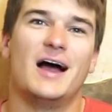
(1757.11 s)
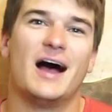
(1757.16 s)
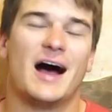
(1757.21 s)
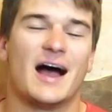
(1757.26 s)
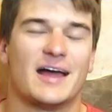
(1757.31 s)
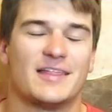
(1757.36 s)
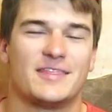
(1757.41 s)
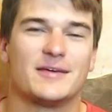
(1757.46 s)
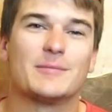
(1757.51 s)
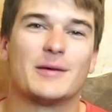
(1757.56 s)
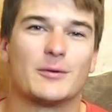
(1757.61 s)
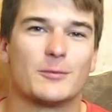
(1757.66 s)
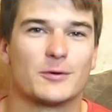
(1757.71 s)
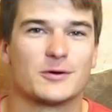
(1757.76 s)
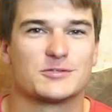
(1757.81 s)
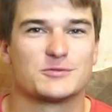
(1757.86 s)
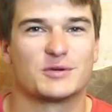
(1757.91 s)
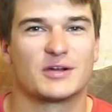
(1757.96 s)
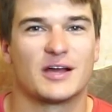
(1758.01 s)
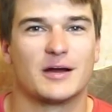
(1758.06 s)
I think my
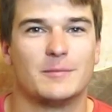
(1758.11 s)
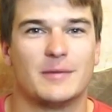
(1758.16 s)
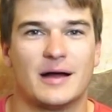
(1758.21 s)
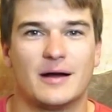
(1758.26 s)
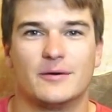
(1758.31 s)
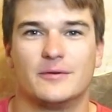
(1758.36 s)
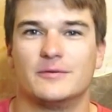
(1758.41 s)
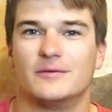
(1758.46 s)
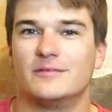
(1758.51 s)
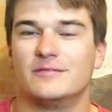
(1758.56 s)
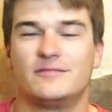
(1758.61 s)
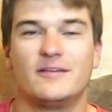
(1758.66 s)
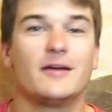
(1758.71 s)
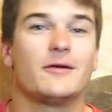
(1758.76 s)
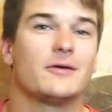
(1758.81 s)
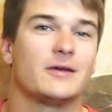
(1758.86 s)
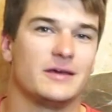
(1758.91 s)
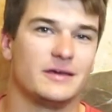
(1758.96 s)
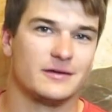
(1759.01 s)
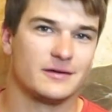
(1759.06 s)
words would come out
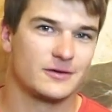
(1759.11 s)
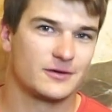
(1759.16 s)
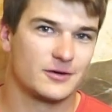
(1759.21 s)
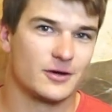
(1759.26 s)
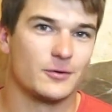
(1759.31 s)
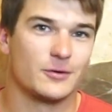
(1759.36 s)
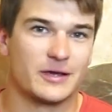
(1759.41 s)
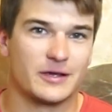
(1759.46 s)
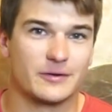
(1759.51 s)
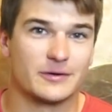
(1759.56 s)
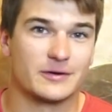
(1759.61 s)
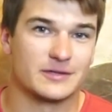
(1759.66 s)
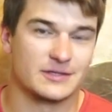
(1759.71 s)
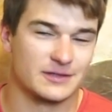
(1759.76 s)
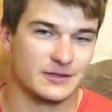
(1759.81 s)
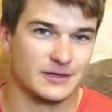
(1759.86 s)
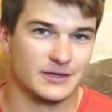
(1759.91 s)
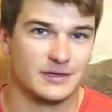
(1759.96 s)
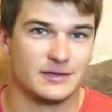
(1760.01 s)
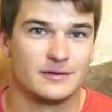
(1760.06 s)
very
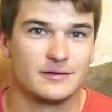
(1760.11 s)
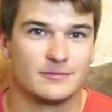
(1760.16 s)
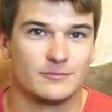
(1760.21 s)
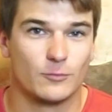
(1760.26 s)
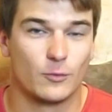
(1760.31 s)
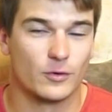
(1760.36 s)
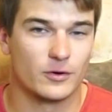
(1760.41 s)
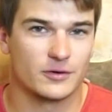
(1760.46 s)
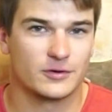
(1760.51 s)
coherently, more